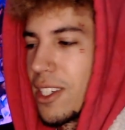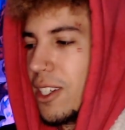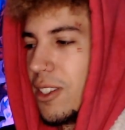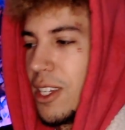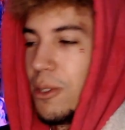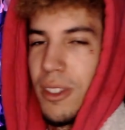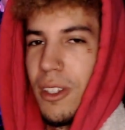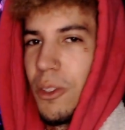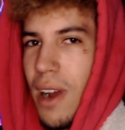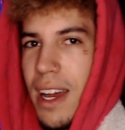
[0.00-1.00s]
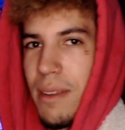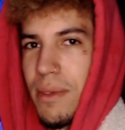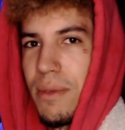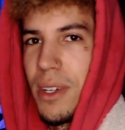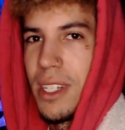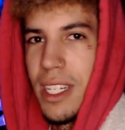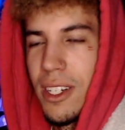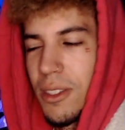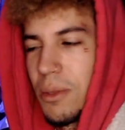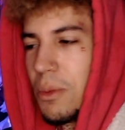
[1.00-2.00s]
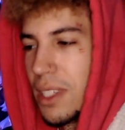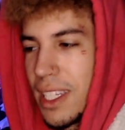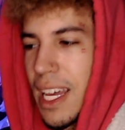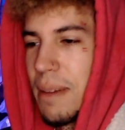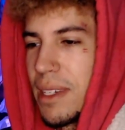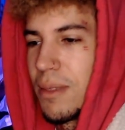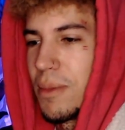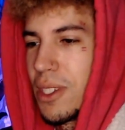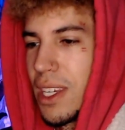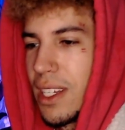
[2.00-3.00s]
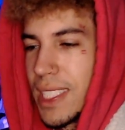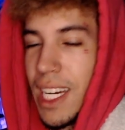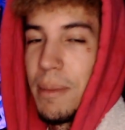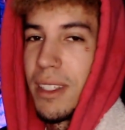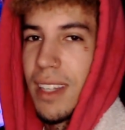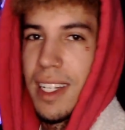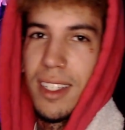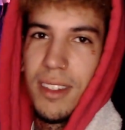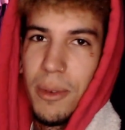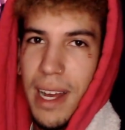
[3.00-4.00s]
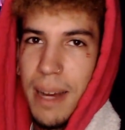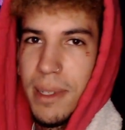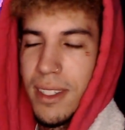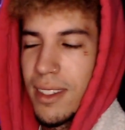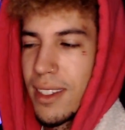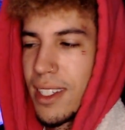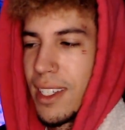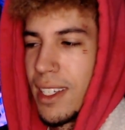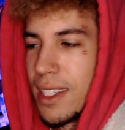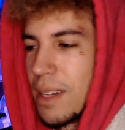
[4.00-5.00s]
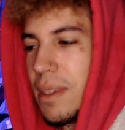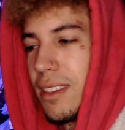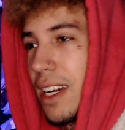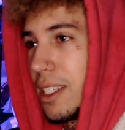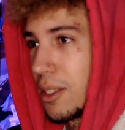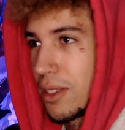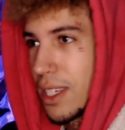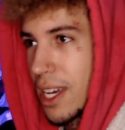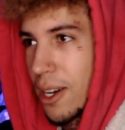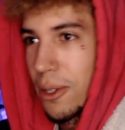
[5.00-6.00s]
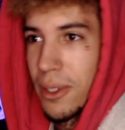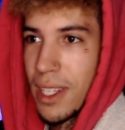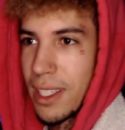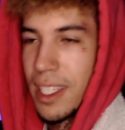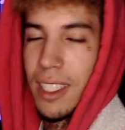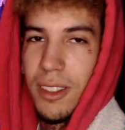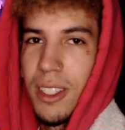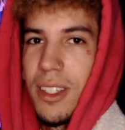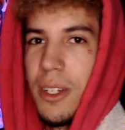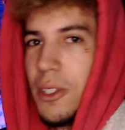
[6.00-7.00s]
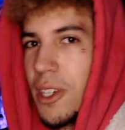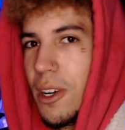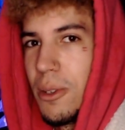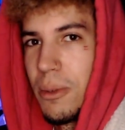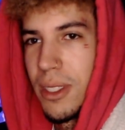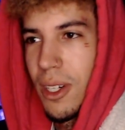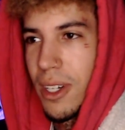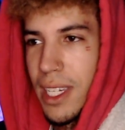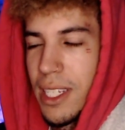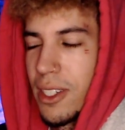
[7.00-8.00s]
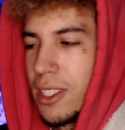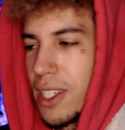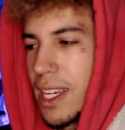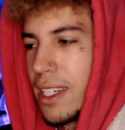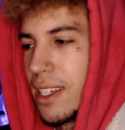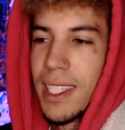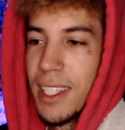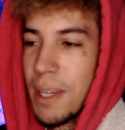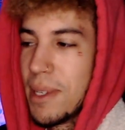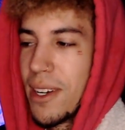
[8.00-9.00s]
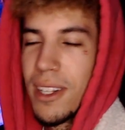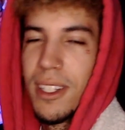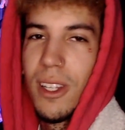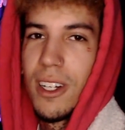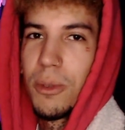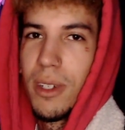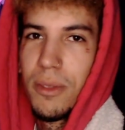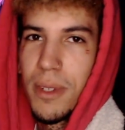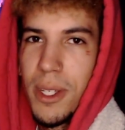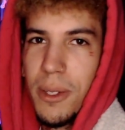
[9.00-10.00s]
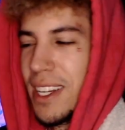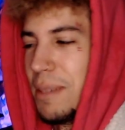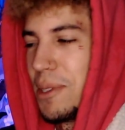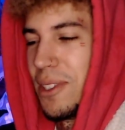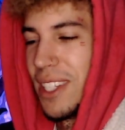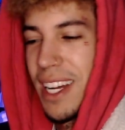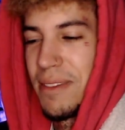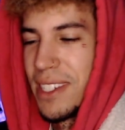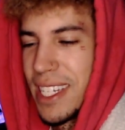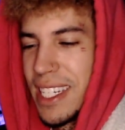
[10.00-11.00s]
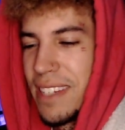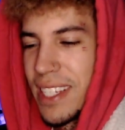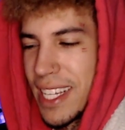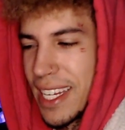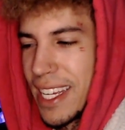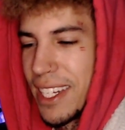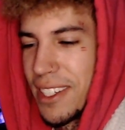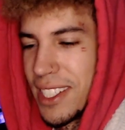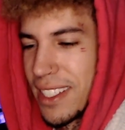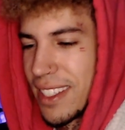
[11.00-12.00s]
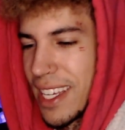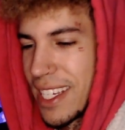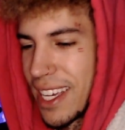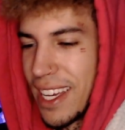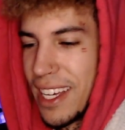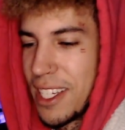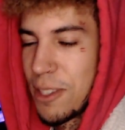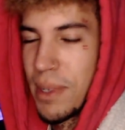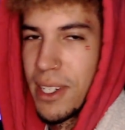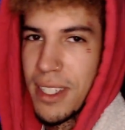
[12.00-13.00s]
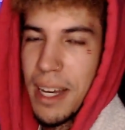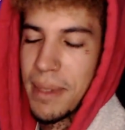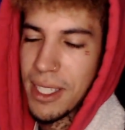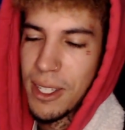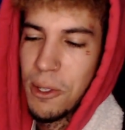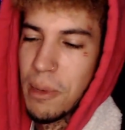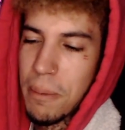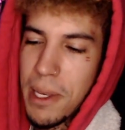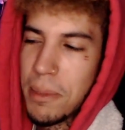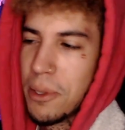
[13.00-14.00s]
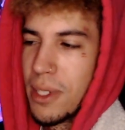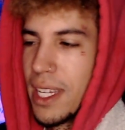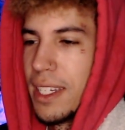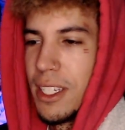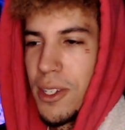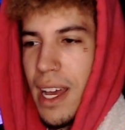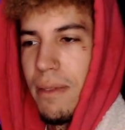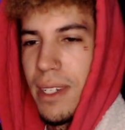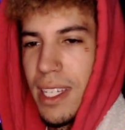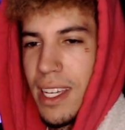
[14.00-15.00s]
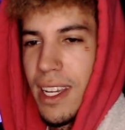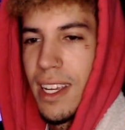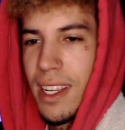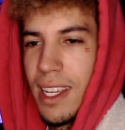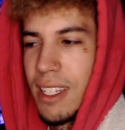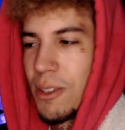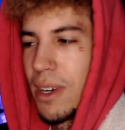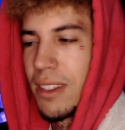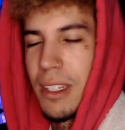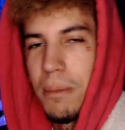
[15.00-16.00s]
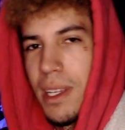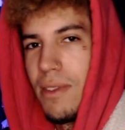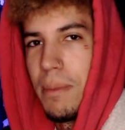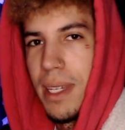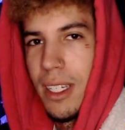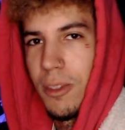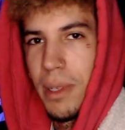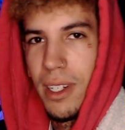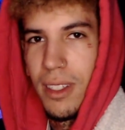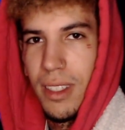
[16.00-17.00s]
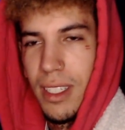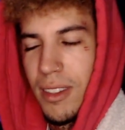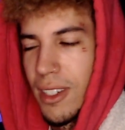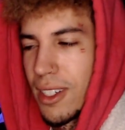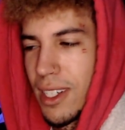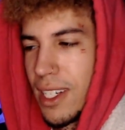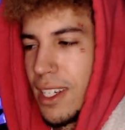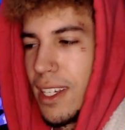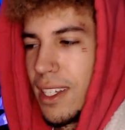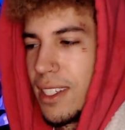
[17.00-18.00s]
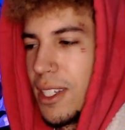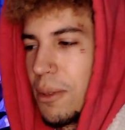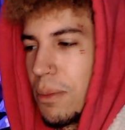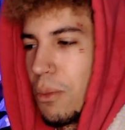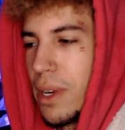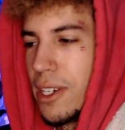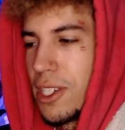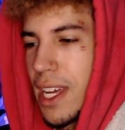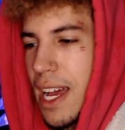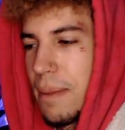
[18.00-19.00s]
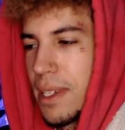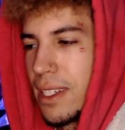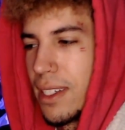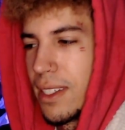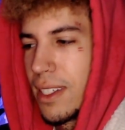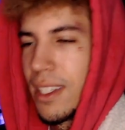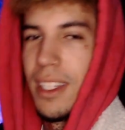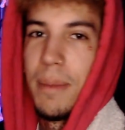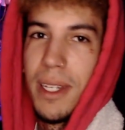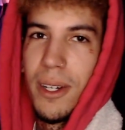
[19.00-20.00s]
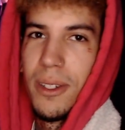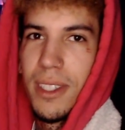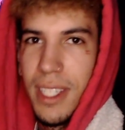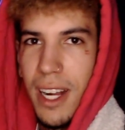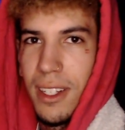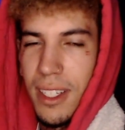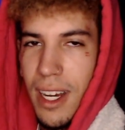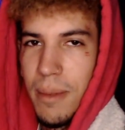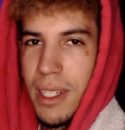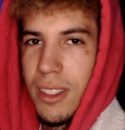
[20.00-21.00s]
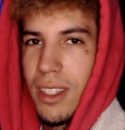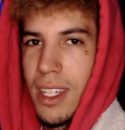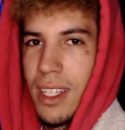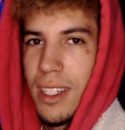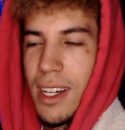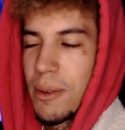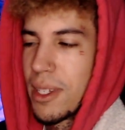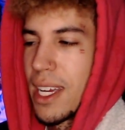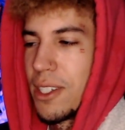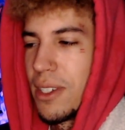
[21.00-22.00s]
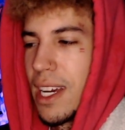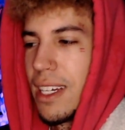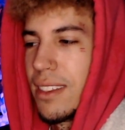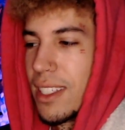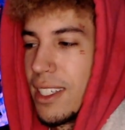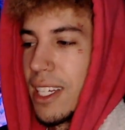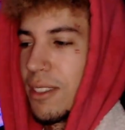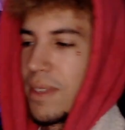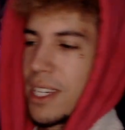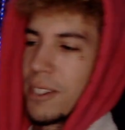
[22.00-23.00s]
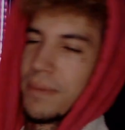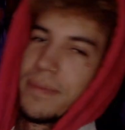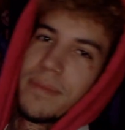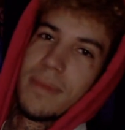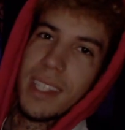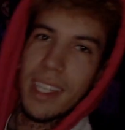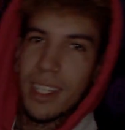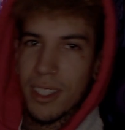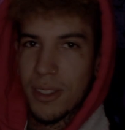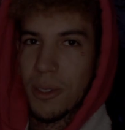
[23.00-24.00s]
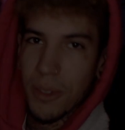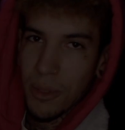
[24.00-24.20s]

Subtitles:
continues to thrive for years. Wouldn't that be some shit? I'm excited to see what happens. I'm excited to see how things continue to go with ArcheAge Unchained. Let me know how the launch was for you. I'm sure a lot of you didn't even get in or just like spent your time in queue, but people who did you have any interesting PvP experiences or, you know, weird shit happen? Let me know down in the comments, and I will catch you guys in the next video. See you soon,